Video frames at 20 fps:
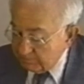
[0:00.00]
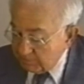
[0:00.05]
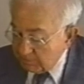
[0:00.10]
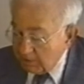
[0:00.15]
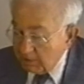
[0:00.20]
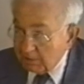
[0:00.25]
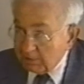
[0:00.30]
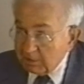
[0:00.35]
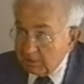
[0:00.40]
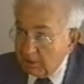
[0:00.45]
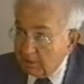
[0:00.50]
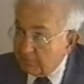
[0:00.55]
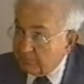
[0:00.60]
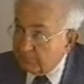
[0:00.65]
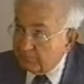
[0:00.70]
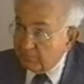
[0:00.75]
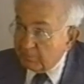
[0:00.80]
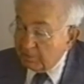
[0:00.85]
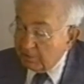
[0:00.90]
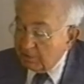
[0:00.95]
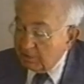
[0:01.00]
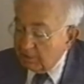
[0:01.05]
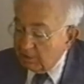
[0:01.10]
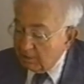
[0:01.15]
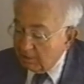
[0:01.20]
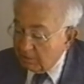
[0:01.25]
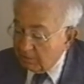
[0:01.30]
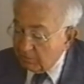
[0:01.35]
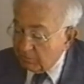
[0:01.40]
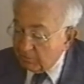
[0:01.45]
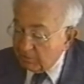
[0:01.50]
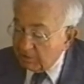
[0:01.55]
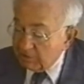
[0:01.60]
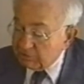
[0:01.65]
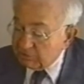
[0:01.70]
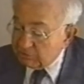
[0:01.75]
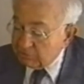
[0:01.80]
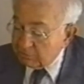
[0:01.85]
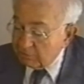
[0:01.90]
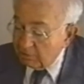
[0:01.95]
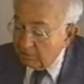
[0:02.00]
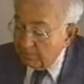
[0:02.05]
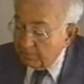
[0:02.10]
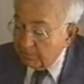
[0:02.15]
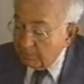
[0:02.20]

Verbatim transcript: and not for any consensual